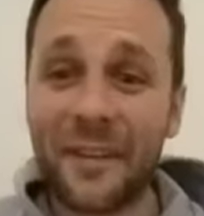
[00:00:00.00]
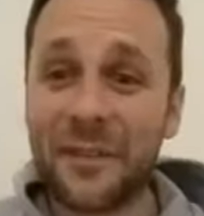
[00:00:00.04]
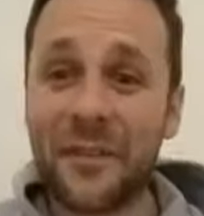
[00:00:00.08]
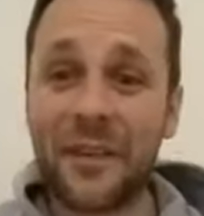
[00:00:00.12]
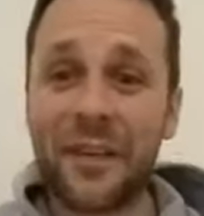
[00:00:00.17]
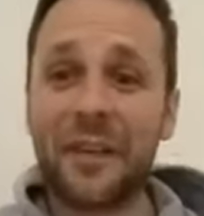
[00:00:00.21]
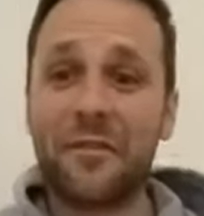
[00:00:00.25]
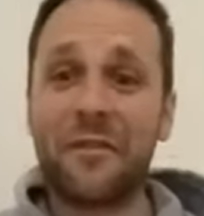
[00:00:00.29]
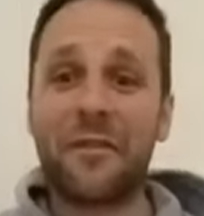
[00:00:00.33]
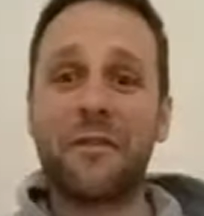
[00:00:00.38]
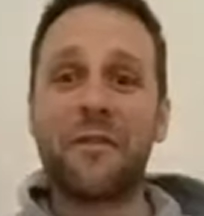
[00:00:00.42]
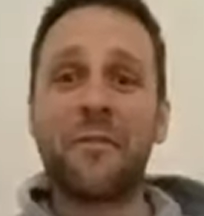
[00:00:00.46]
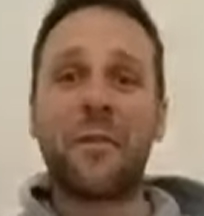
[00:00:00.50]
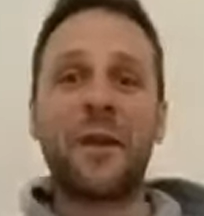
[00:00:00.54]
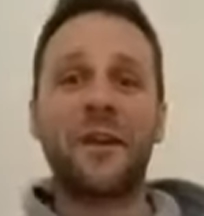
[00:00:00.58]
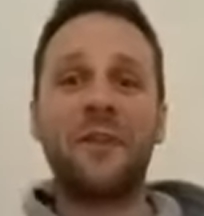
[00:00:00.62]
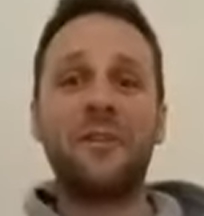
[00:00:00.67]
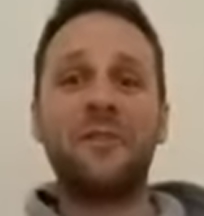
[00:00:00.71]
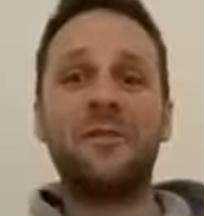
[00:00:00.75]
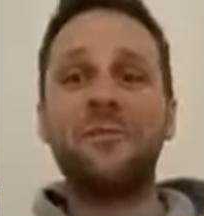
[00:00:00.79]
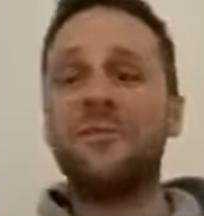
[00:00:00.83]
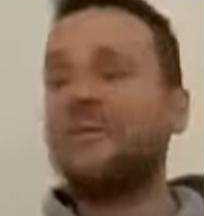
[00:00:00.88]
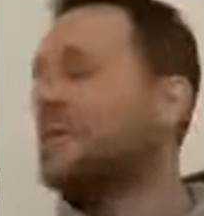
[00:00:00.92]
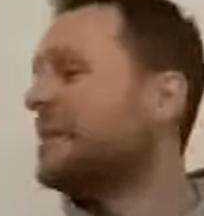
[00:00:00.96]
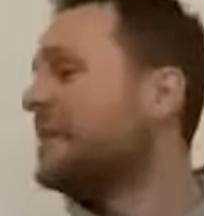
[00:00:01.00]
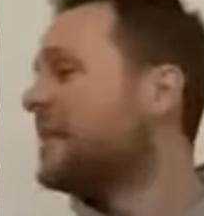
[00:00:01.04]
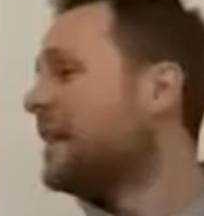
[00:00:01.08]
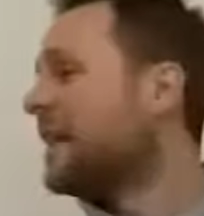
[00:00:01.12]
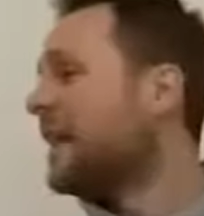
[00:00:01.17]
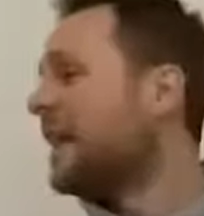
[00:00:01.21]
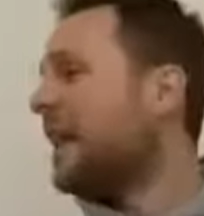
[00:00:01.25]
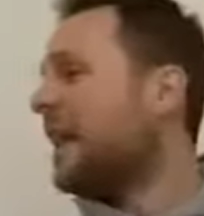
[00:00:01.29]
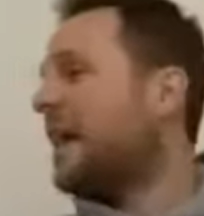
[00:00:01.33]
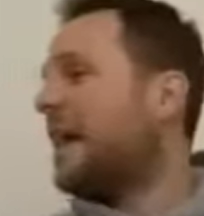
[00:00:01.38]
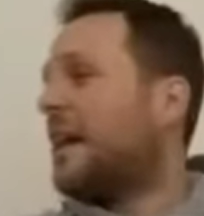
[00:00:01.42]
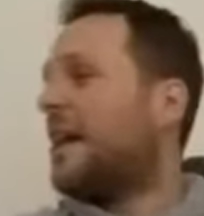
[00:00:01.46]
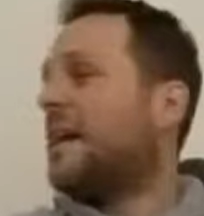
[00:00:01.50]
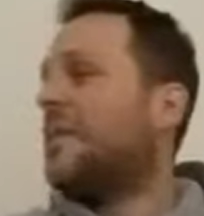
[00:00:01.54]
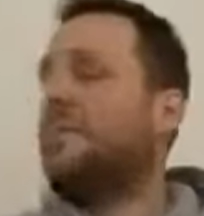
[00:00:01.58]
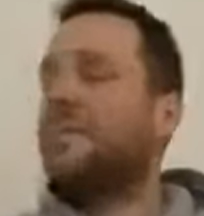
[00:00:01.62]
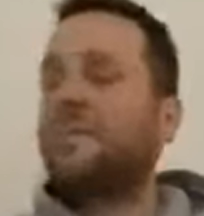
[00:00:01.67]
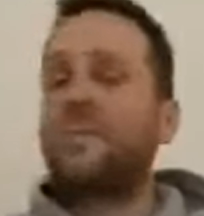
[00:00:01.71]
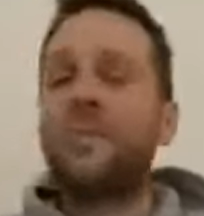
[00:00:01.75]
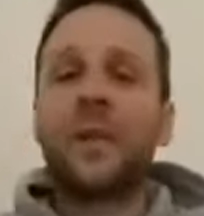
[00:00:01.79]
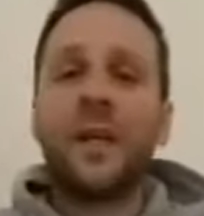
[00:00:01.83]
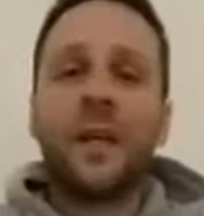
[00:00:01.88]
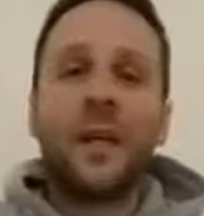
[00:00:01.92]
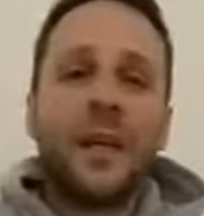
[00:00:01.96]
don't think I've ever met you.
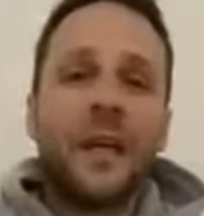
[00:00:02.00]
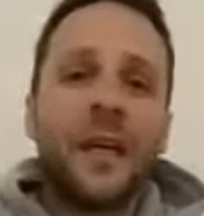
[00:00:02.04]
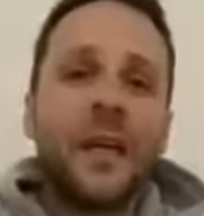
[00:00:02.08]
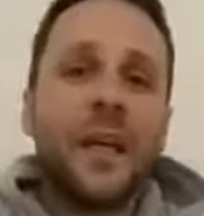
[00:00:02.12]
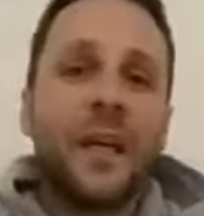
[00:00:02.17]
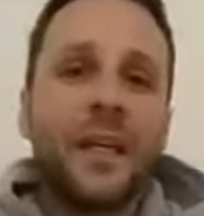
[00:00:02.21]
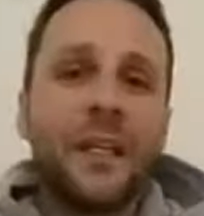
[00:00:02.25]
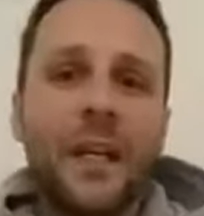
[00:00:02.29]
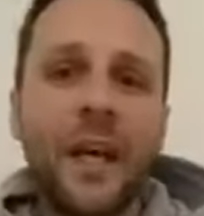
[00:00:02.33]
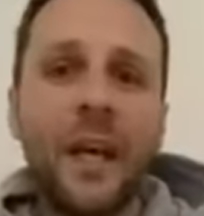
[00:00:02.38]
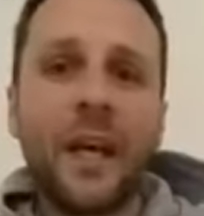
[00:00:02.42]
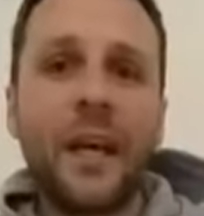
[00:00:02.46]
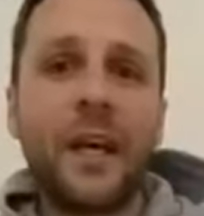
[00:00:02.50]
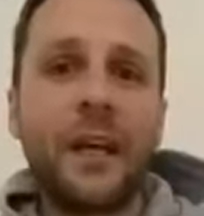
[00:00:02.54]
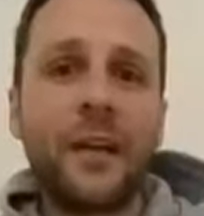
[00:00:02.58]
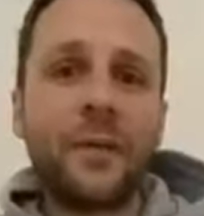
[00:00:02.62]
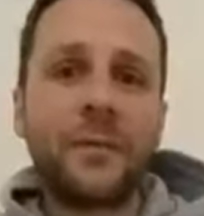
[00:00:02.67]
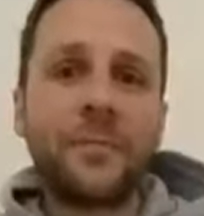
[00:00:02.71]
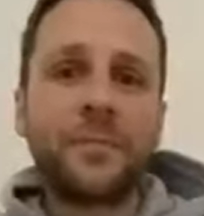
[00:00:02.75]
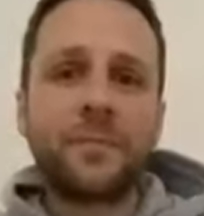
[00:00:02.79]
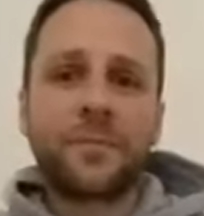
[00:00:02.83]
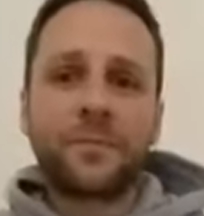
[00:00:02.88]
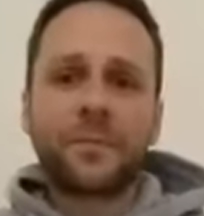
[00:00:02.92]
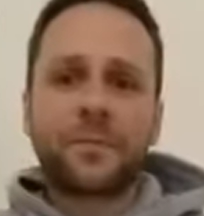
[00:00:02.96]
Um, yeah.